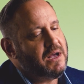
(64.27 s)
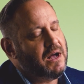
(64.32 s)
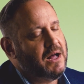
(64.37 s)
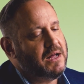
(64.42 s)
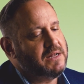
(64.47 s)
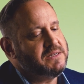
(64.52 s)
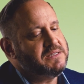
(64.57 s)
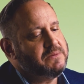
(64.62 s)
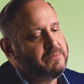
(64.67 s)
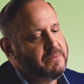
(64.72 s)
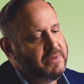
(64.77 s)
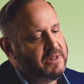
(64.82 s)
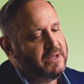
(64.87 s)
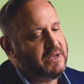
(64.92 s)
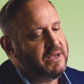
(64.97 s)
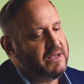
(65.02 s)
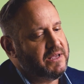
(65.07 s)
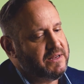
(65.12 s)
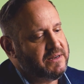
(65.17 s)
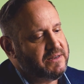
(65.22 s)

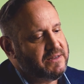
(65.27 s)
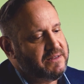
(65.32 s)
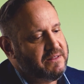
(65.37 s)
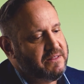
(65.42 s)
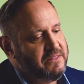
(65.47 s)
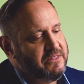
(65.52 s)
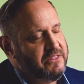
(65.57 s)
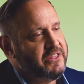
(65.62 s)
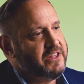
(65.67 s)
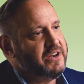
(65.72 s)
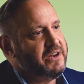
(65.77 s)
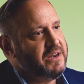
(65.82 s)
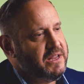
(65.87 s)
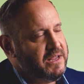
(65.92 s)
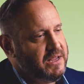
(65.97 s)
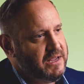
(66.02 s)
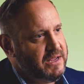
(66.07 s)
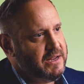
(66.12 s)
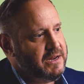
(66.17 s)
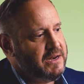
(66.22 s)
contemplate the
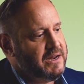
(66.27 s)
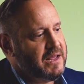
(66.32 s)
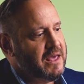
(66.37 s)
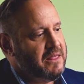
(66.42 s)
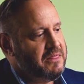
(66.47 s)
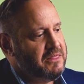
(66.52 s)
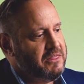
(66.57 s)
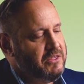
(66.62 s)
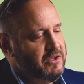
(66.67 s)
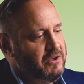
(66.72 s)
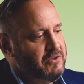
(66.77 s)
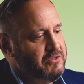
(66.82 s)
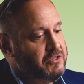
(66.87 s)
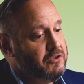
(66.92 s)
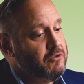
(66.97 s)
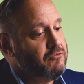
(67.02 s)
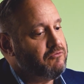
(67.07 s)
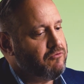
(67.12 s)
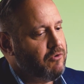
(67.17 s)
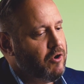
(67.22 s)
need and
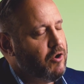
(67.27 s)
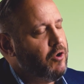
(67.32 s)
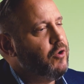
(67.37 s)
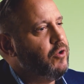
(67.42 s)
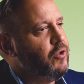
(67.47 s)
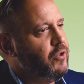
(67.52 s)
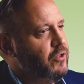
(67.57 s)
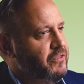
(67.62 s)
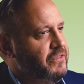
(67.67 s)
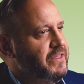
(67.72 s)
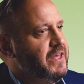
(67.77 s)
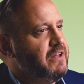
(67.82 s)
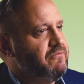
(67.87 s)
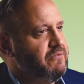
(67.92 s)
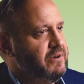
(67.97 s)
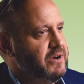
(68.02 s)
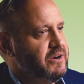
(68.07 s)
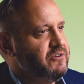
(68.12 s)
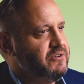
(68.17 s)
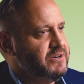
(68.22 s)
the role that
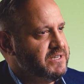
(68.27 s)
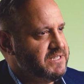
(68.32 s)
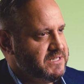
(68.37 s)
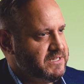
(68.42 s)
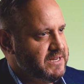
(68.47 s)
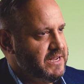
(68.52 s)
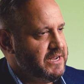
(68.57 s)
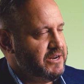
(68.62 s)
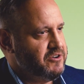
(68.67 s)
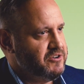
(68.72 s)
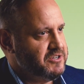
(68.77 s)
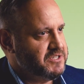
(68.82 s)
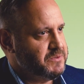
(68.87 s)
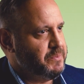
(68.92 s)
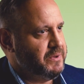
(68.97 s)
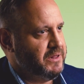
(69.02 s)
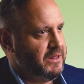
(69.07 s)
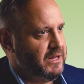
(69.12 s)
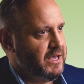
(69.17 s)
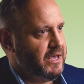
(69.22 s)
rigorous standards
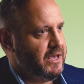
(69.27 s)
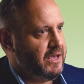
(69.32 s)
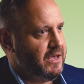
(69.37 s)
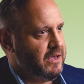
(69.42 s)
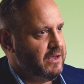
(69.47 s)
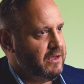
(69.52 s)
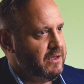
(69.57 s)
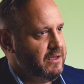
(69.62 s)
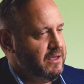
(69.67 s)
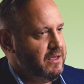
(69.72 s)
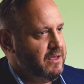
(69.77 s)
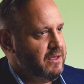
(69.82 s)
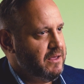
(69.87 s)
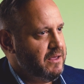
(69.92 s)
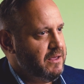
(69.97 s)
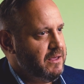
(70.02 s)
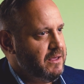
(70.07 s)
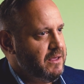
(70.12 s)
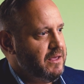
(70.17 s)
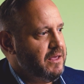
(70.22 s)
play
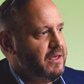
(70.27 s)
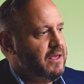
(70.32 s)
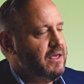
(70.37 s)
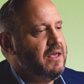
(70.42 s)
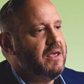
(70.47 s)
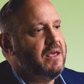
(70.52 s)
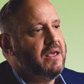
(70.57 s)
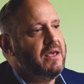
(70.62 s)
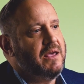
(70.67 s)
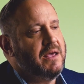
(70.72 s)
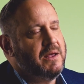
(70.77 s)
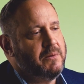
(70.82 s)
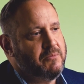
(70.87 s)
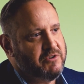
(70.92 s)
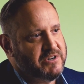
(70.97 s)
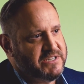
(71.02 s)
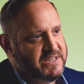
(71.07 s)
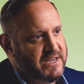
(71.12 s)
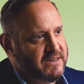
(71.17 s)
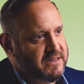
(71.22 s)
in
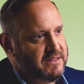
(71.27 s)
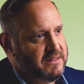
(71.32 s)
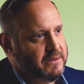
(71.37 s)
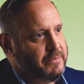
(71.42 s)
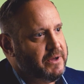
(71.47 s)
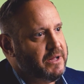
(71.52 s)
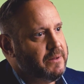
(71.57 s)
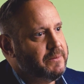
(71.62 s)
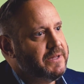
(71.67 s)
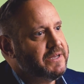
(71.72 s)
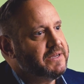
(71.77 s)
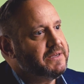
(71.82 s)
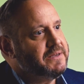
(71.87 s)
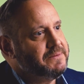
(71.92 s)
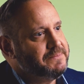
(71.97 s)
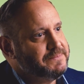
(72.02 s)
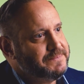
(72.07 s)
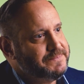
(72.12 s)
protecting the public.